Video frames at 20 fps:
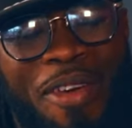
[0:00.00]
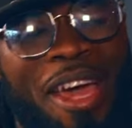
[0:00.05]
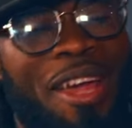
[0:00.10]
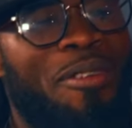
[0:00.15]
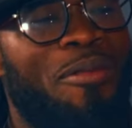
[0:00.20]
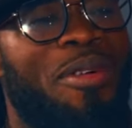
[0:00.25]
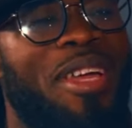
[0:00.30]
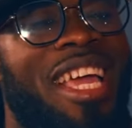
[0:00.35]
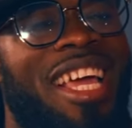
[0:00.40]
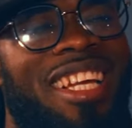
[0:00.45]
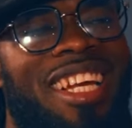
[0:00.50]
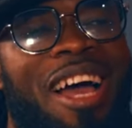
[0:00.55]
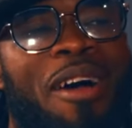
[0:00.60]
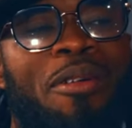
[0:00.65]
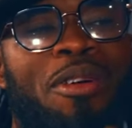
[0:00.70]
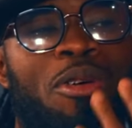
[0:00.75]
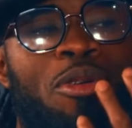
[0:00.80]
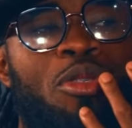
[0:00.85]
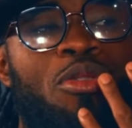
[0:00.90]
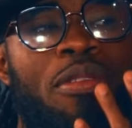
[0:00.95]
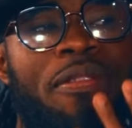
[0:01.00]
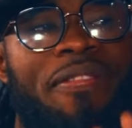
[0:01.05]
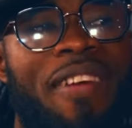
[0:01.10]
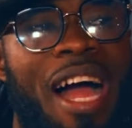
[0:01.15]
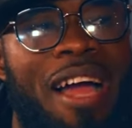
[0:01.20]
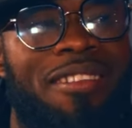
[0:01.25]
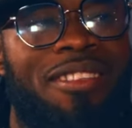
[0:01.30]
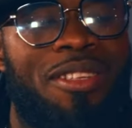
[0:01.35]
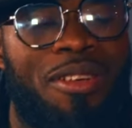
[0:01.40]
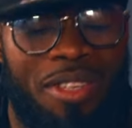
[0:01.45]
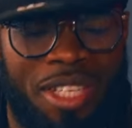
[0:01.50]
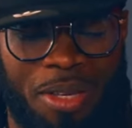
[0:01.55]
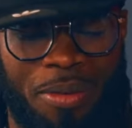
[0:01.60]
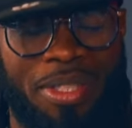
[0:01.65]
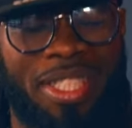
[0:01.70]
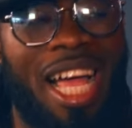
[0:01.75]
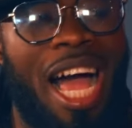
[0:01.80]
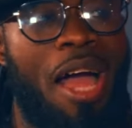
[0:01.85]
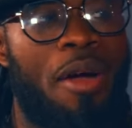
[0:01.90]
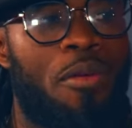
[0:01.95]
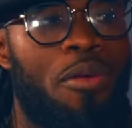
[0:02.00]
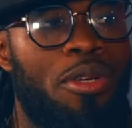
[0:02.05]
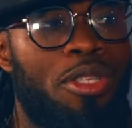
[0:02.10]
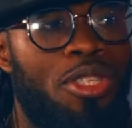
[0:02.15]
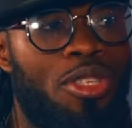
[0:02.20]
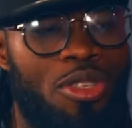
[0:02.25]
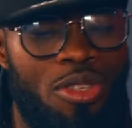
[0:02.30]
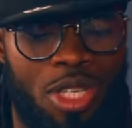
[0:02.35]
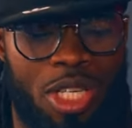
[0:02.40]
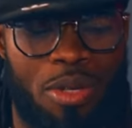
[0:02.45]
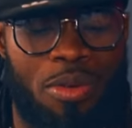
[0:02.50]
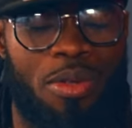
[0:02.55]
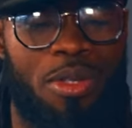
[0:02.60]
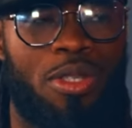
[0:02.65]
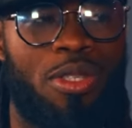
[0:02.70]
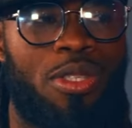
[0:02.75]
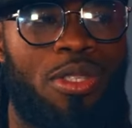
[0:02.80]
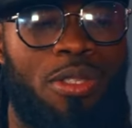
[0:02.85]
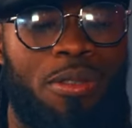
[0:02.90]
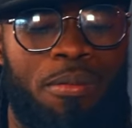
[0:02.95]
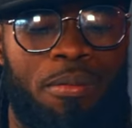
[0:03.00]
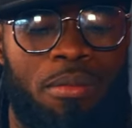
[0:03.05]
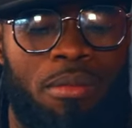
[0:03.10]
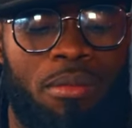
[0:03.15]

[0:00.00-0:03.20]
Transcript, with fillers: then we that, those were five songs. It was "I Want You." It was